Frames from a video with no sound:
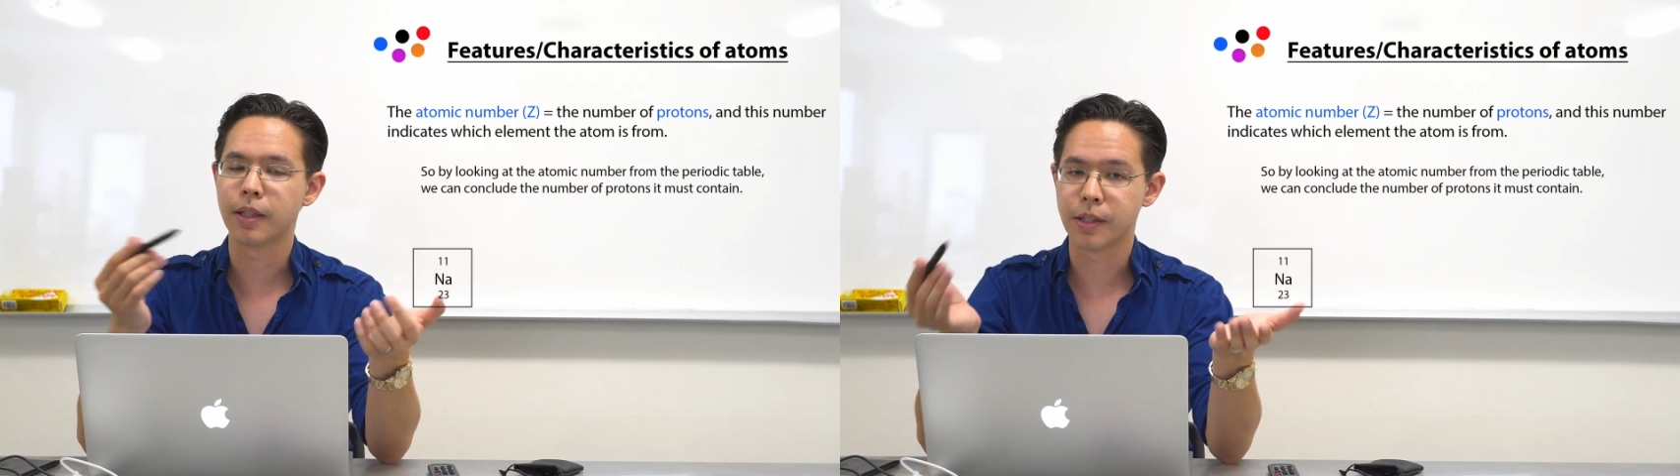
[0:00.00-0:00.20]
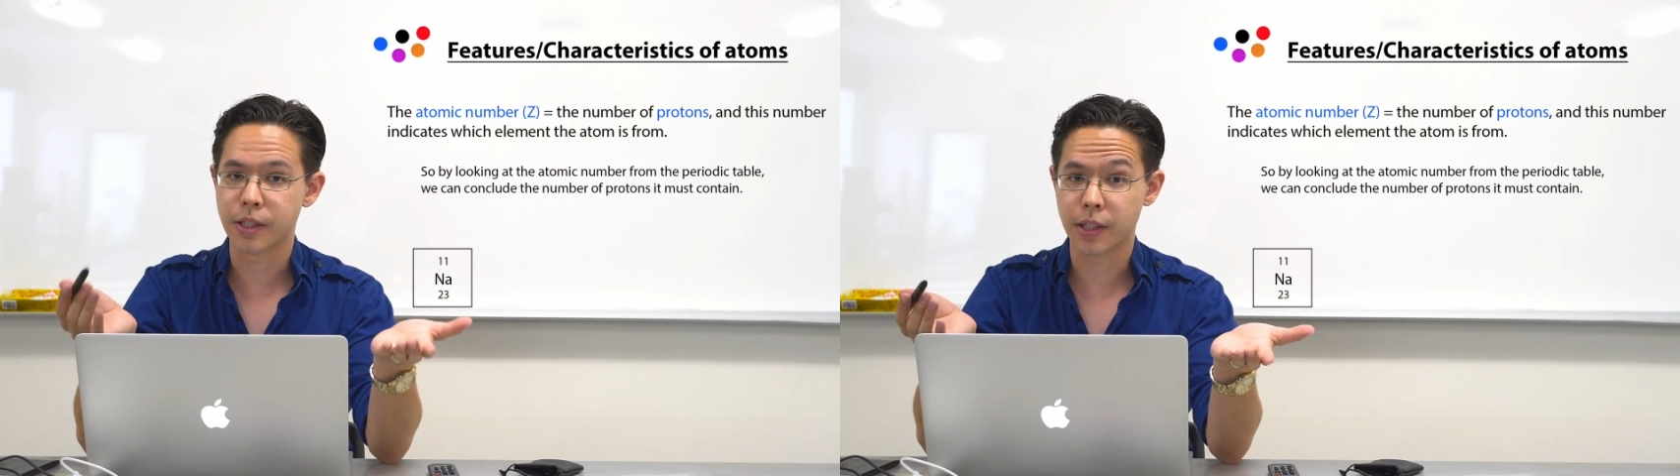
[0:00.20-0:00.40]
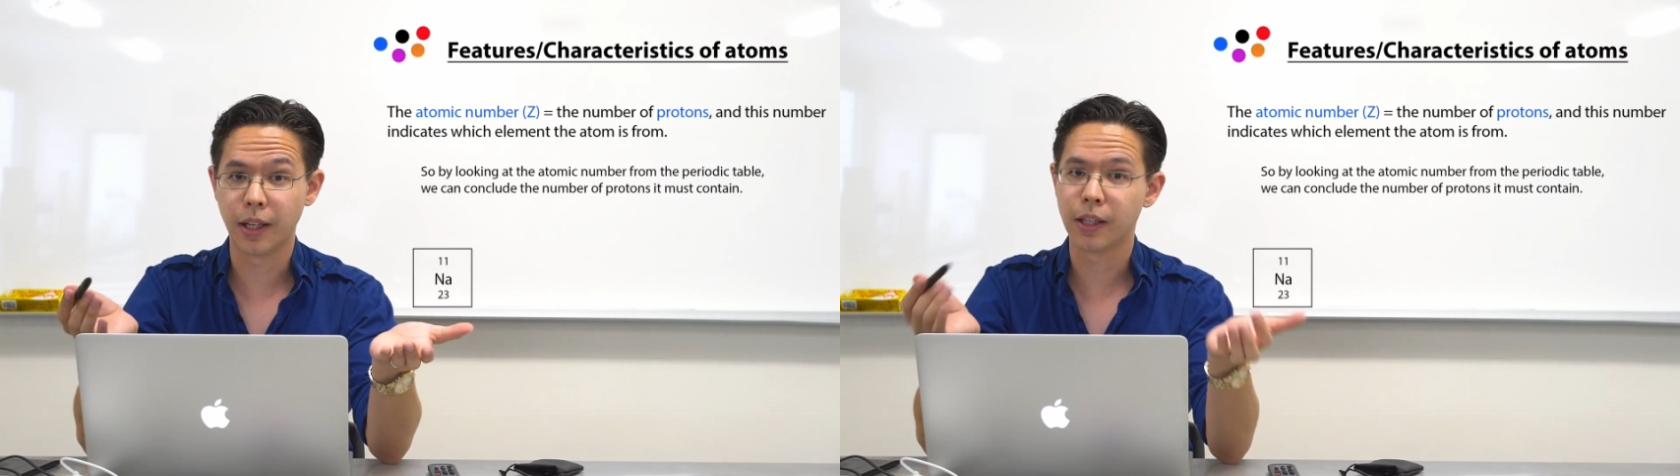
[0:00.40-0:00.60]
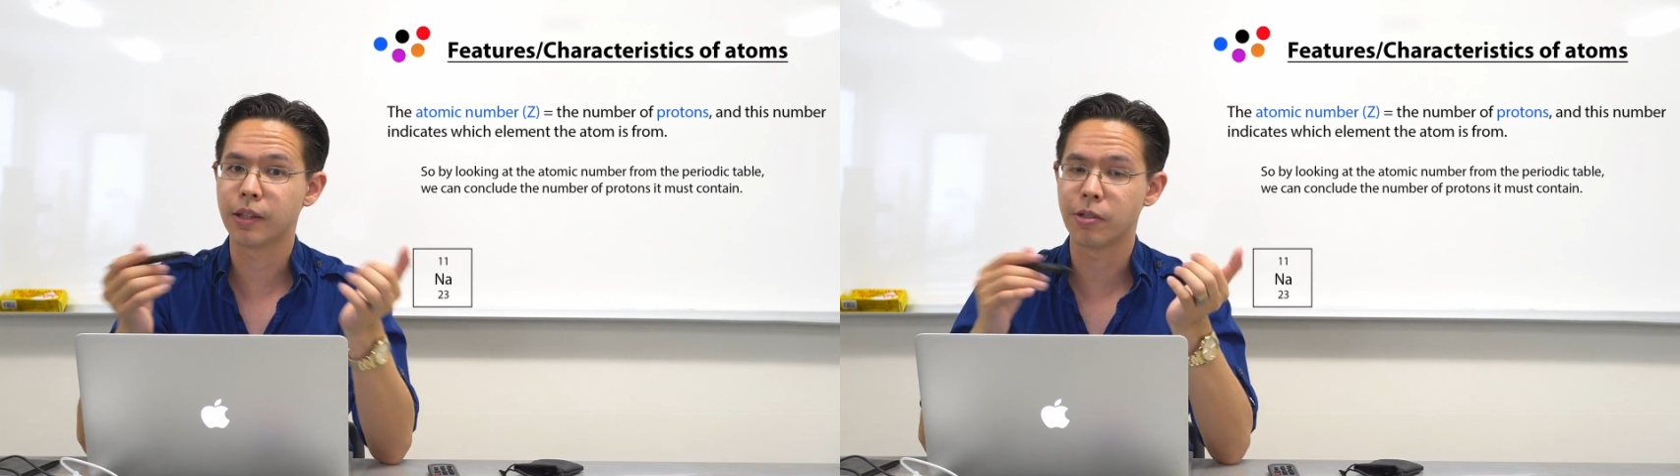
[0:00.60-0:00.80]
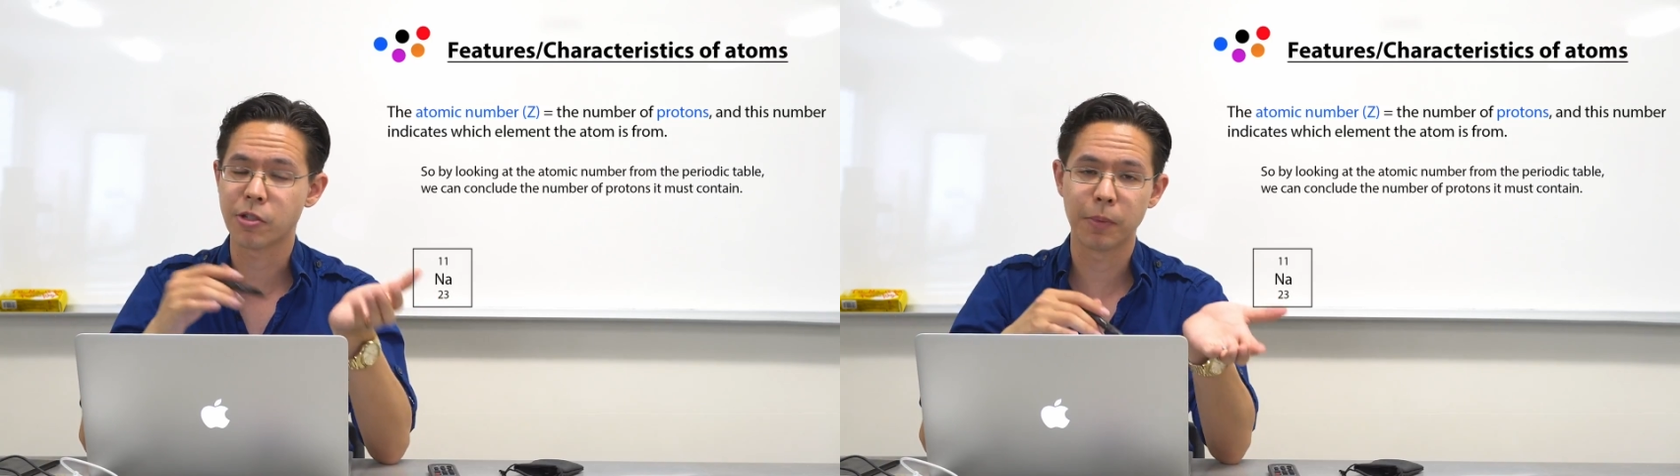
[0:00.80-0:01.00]
then it's
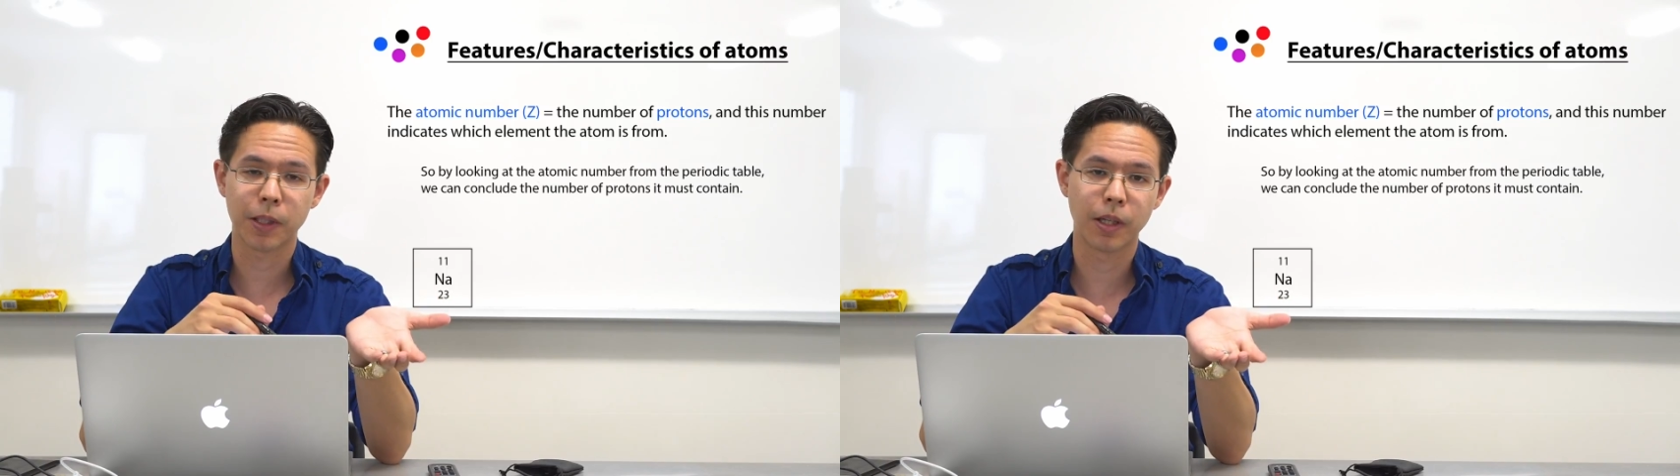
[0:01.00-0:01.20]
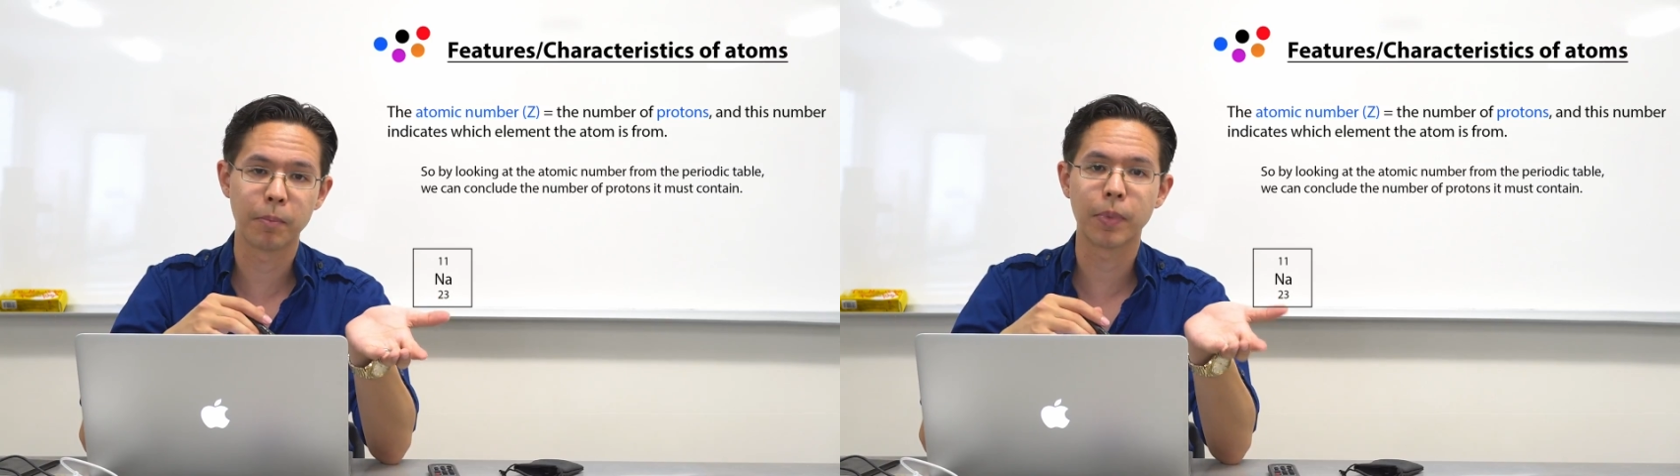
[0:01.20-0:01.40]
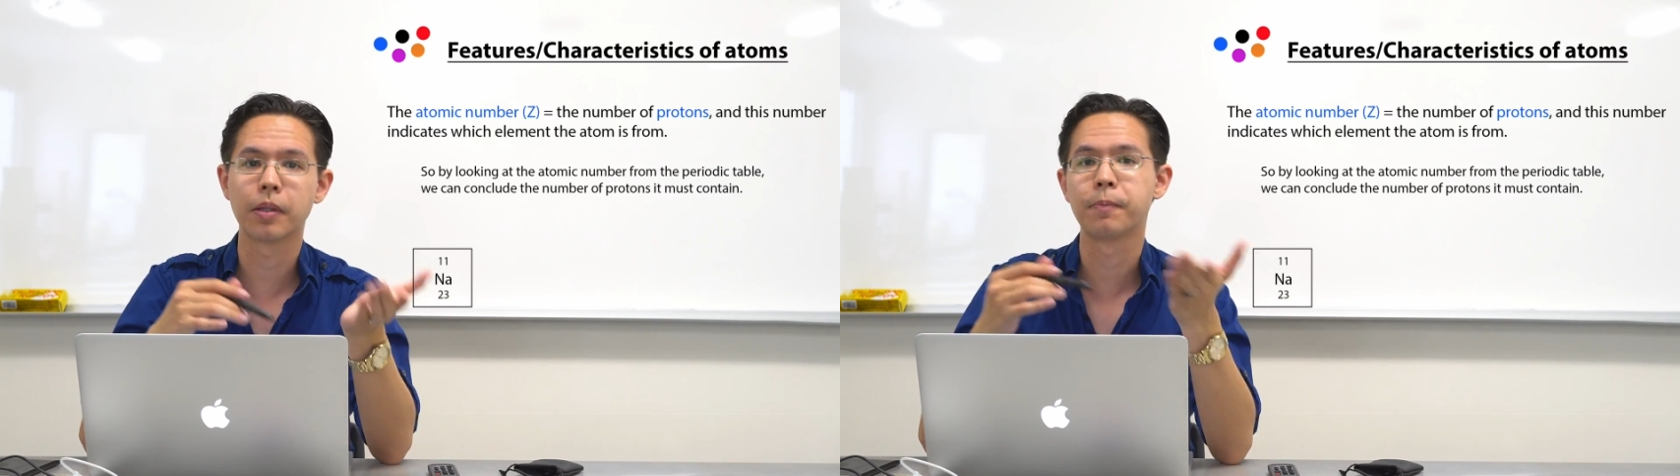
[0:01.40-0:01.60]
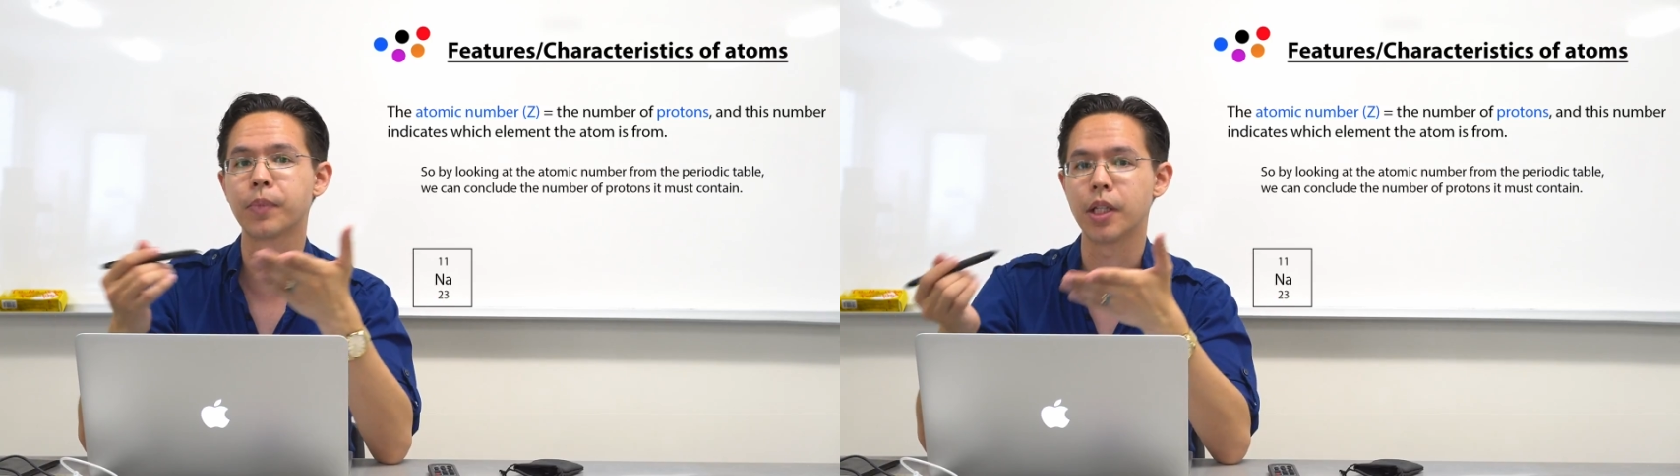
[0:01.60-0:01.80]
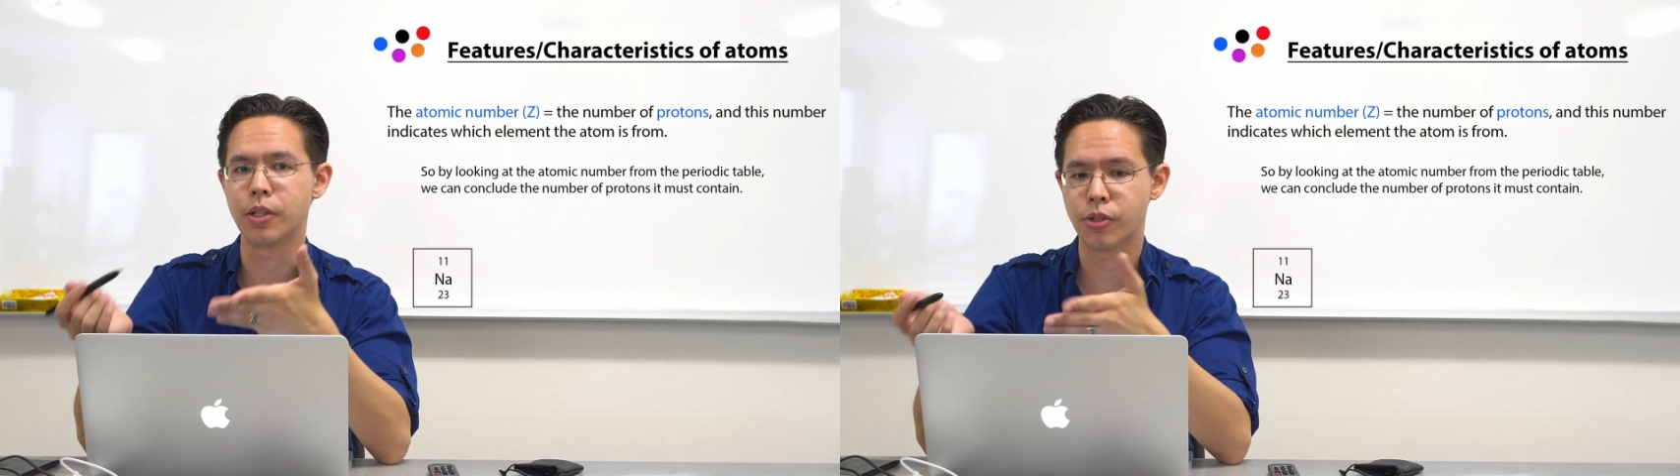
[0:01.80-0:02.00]
saying the atomic number
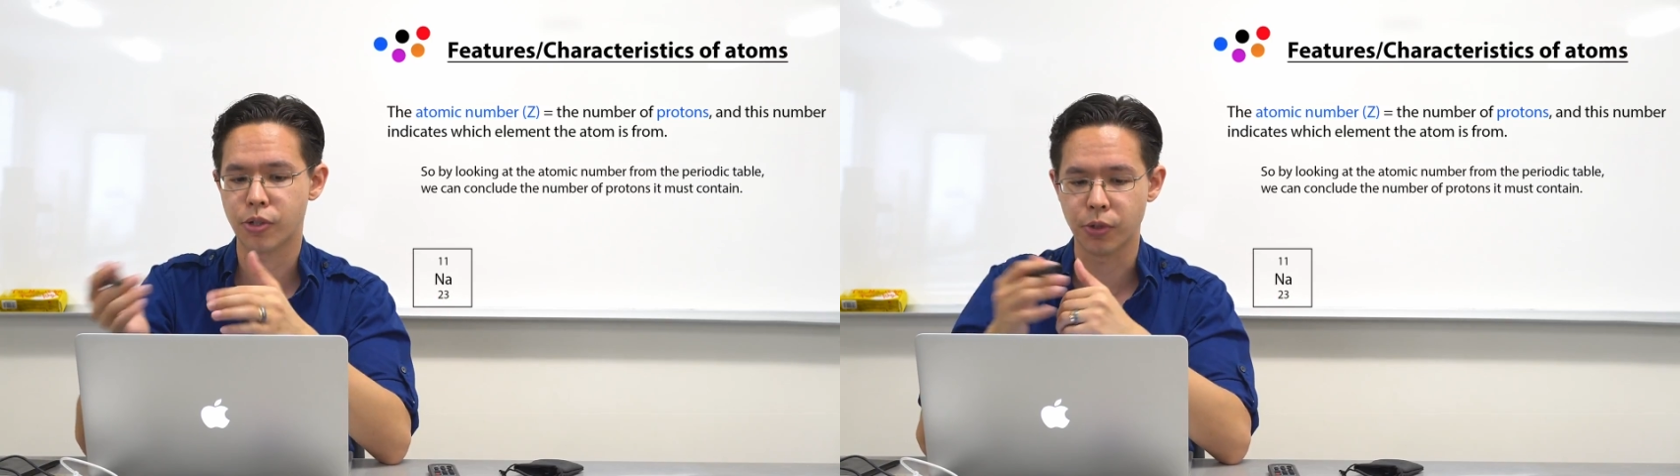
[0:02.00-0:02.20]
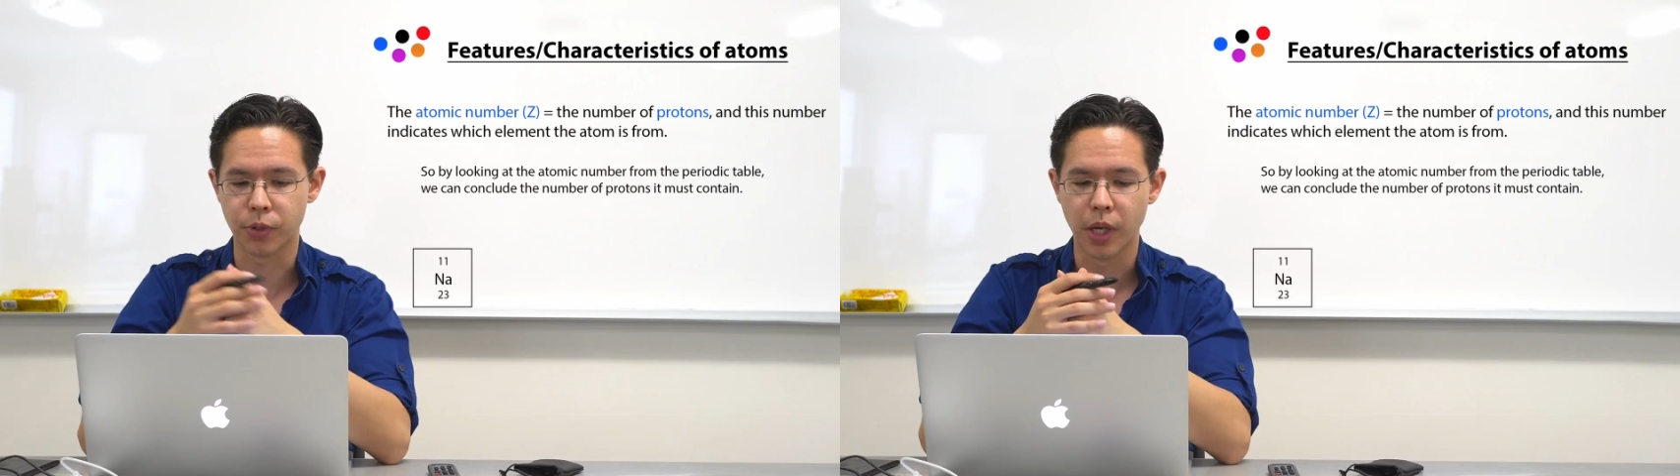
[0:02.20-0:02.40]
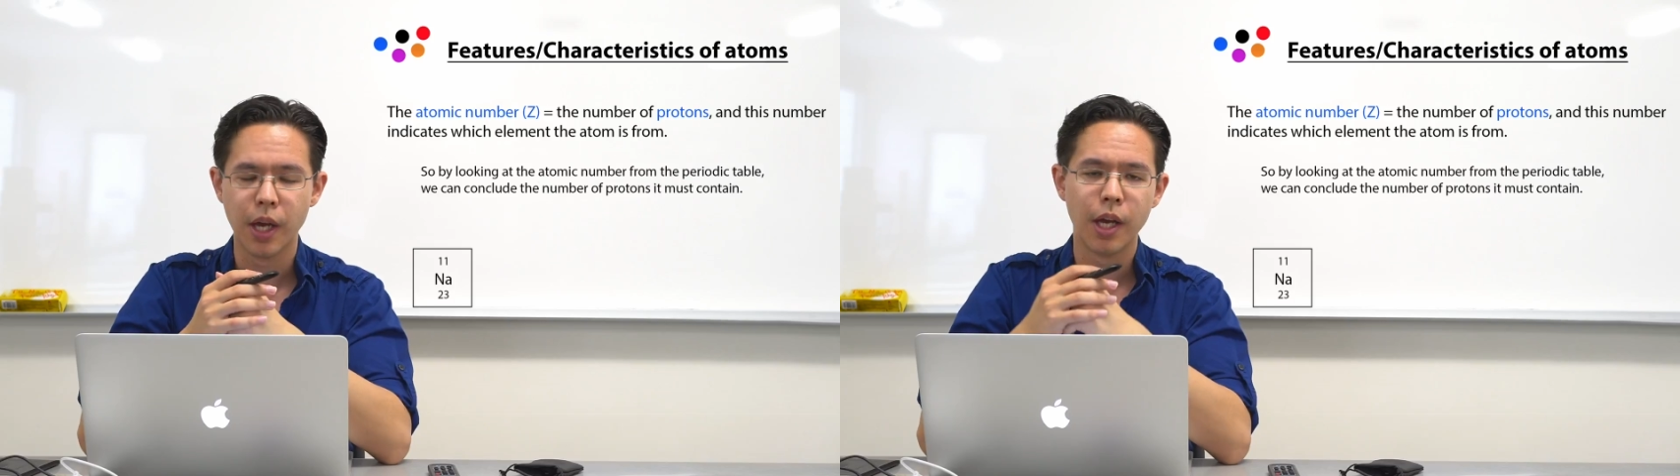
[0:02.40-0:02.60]
is 2.